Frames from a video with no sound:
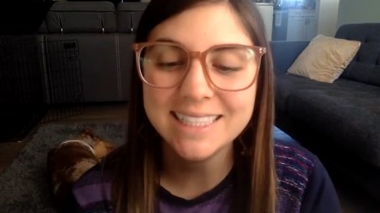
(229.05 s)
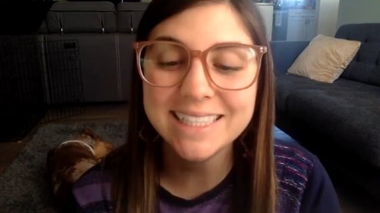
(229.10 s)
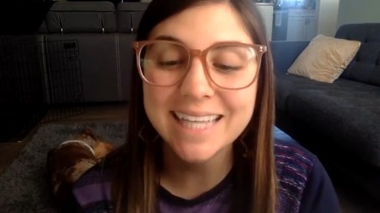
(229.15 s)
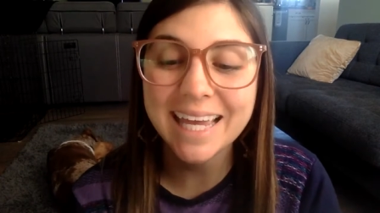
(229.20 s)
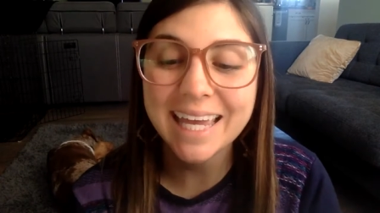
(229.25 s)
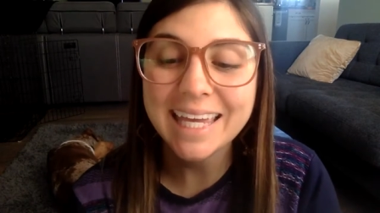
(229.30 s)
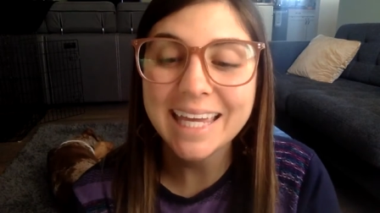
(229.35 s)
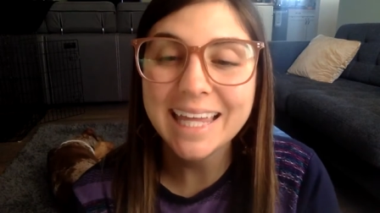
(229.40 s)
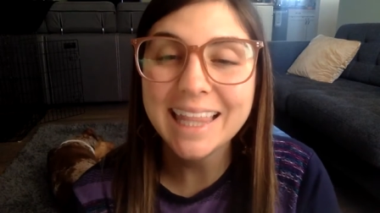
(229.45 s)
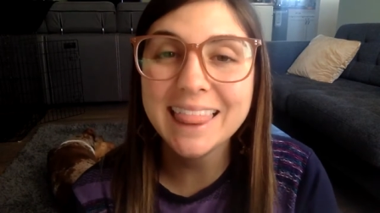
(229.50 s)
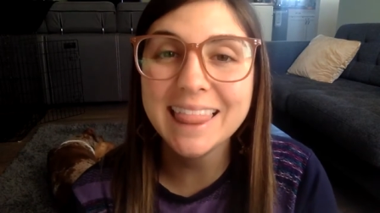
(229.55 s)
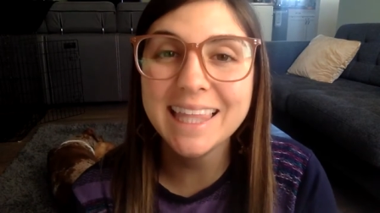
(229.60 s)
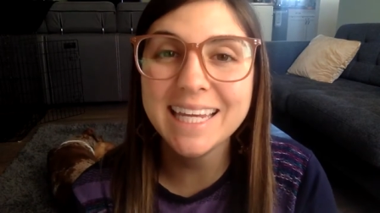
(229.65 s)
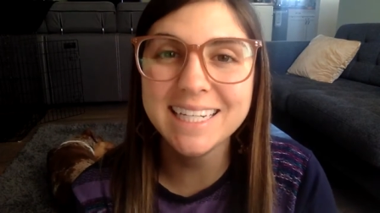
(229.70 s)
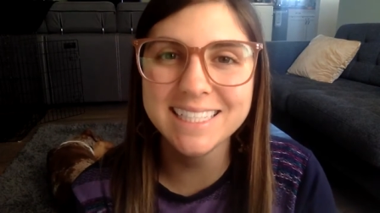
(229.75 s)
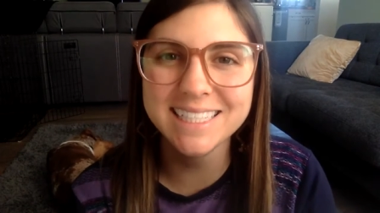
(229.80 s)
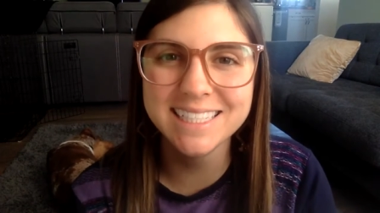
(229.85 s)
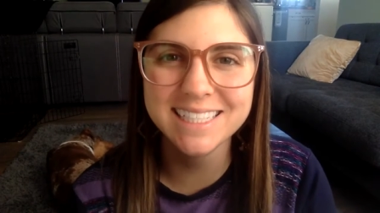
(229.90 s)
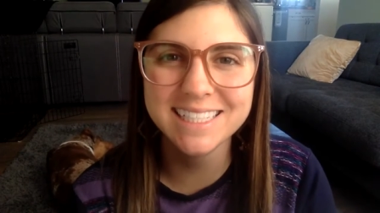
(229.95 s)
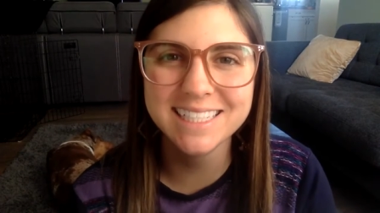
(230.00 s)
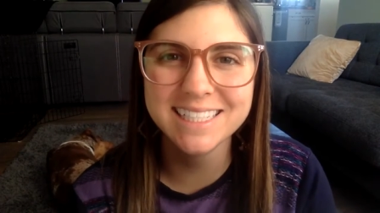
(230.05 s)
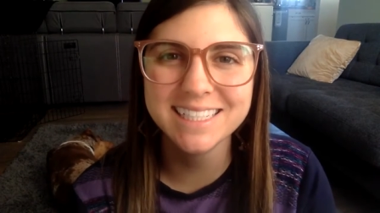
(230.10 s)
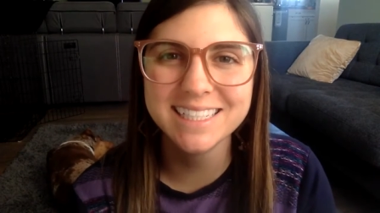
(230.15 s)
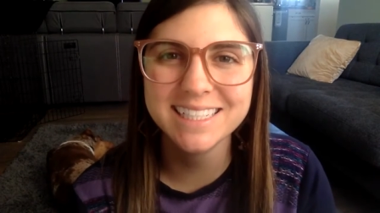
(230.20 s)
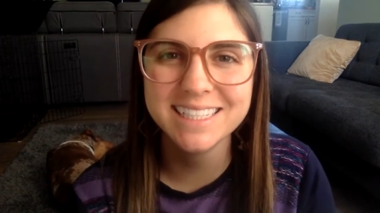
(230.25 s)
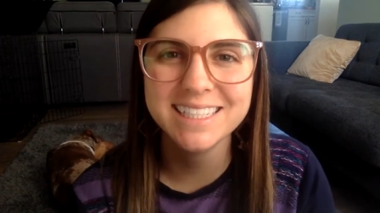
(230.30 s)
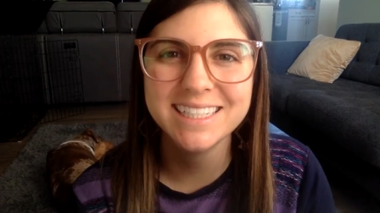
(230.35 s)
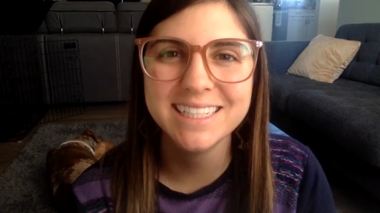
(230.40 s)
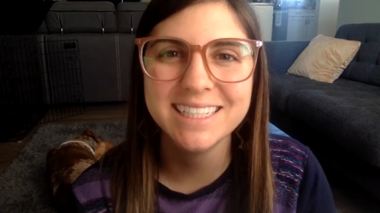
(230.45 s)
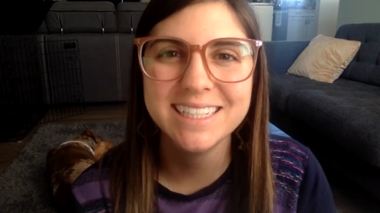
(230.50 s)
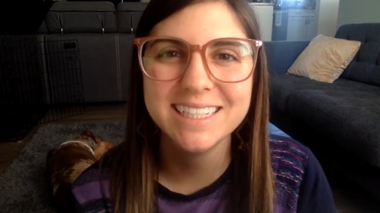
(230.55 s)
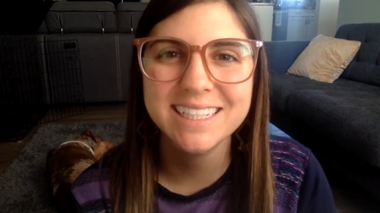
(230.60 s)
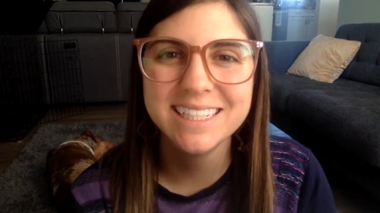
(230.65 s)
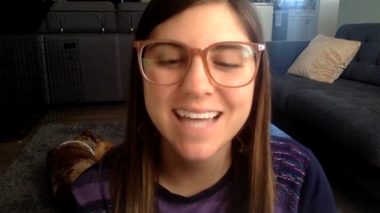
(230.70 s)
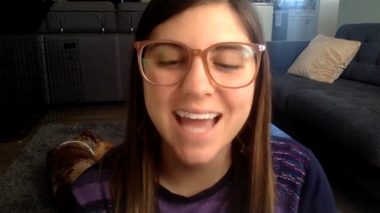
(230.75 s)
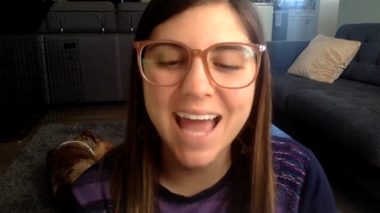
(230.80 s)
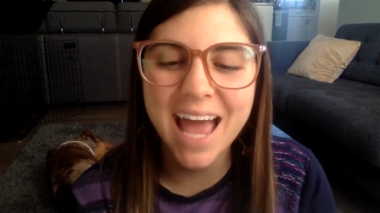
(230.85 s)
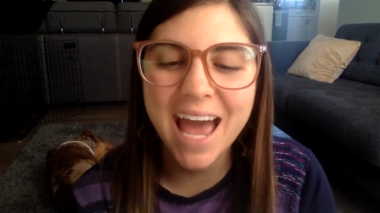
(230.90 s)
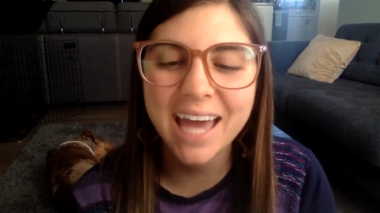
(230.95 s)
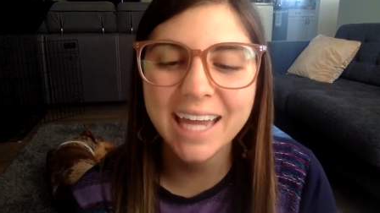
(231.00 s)
Say lit,
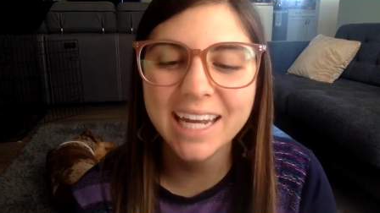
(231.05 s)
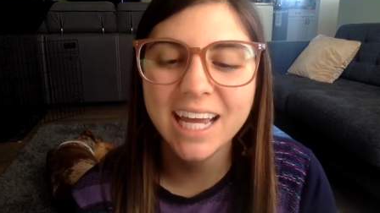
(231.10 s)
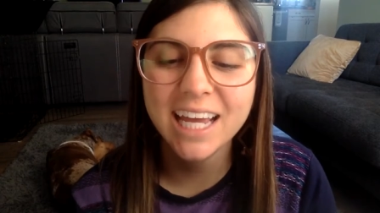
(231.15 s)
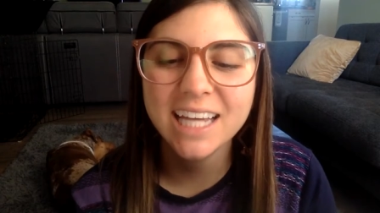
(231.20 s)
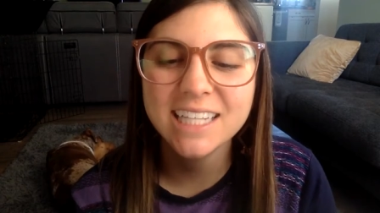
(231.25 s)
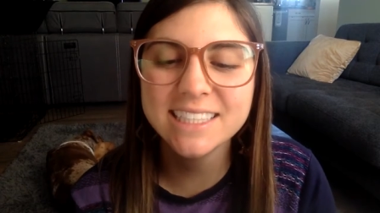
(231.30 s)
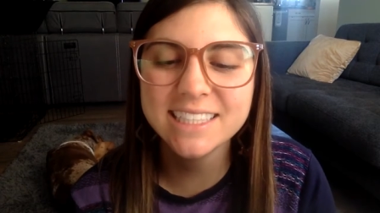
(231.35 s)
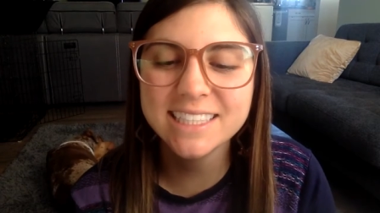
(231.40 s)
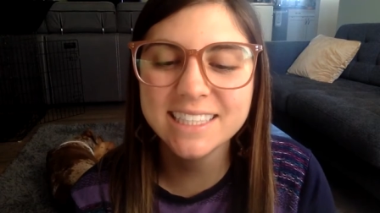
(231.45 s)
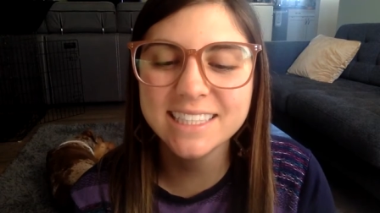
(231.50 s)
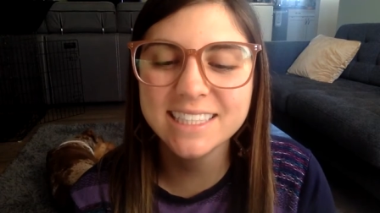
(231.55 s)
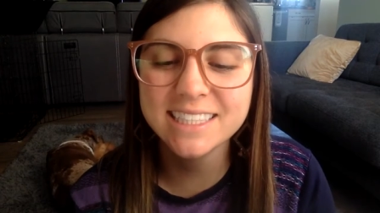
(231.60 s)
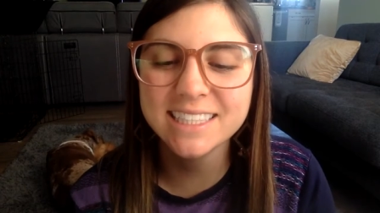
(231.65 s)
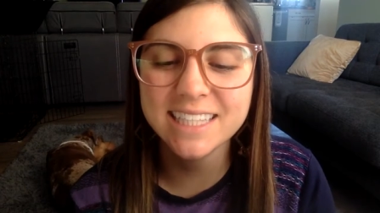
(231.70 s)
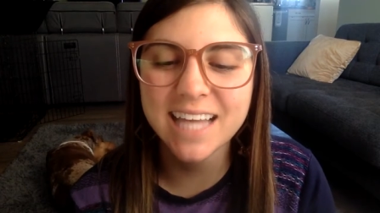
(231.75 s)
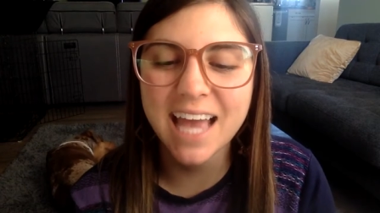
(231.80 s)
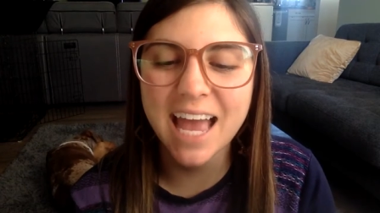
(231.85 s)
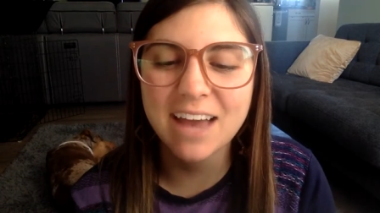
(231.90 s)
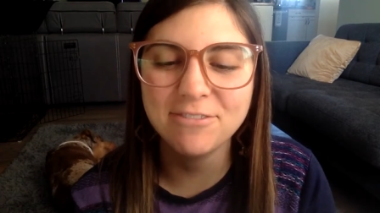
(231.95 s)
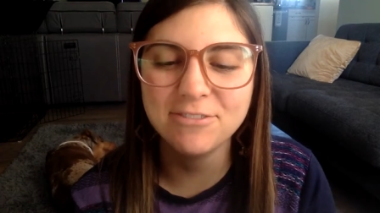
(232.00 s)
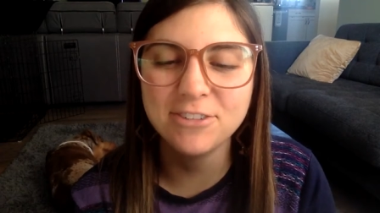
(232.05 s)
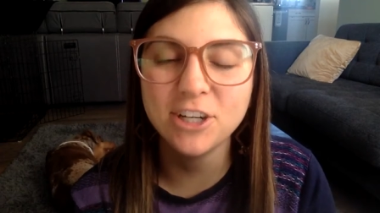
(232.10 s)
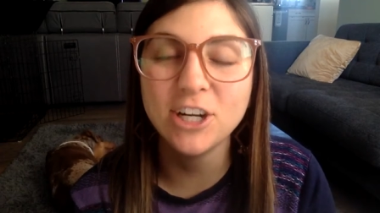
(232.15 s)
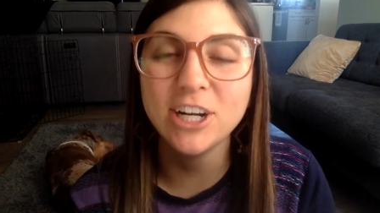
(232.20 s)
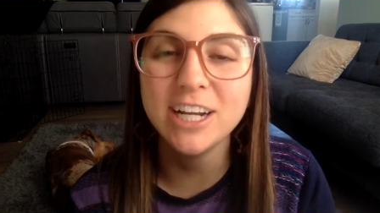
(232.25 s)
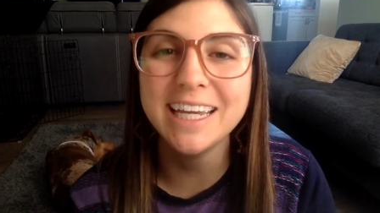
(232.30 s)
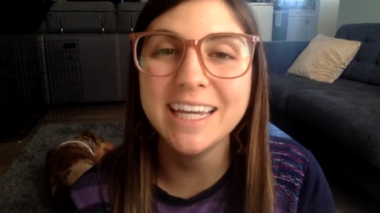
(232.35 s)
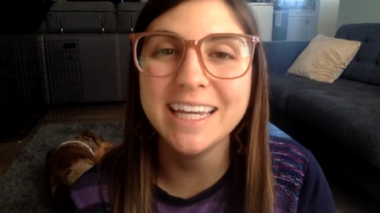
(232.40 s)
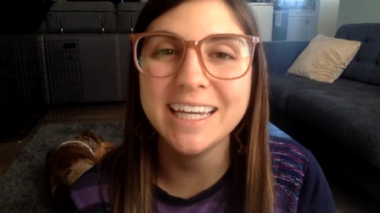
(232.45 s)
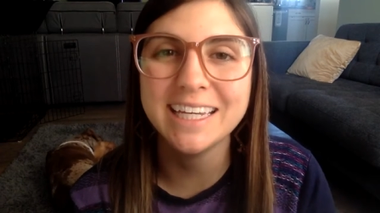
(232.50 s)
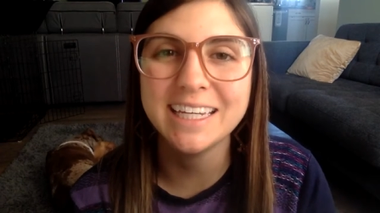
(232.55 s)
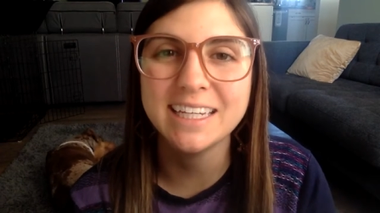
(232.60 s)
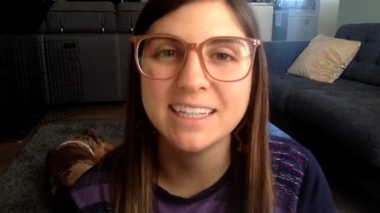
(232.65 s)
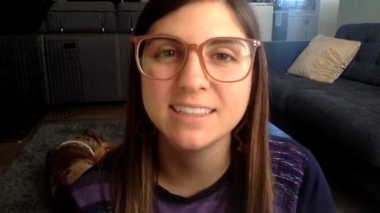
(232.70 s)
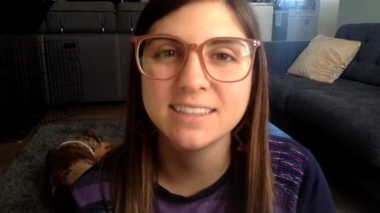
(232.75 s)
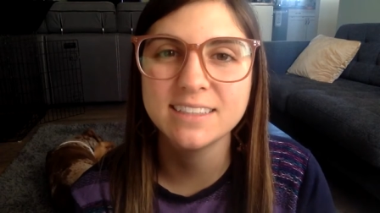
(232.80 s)
add s after i,